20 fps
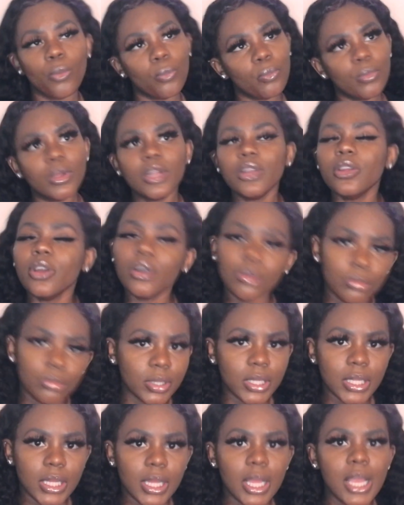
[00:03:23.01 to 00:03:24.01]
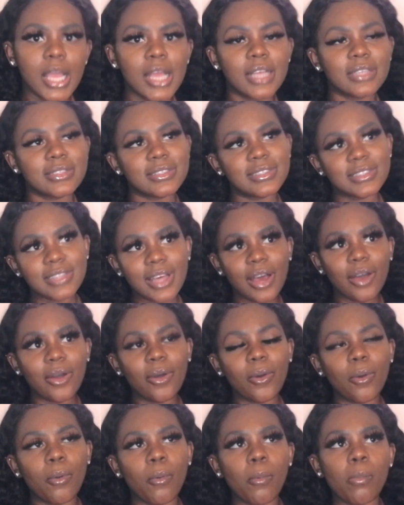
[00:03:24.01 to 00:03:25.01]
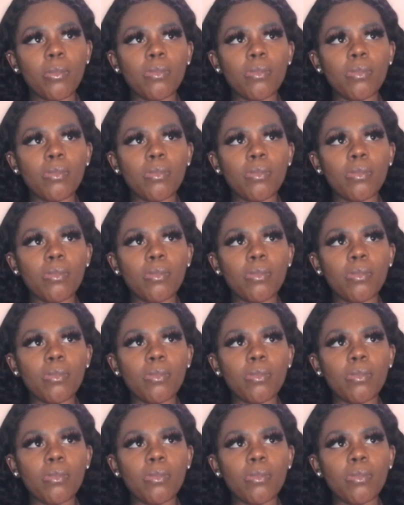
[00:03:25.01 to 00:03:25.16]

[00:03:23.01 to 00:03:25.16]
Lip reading: We knew it. So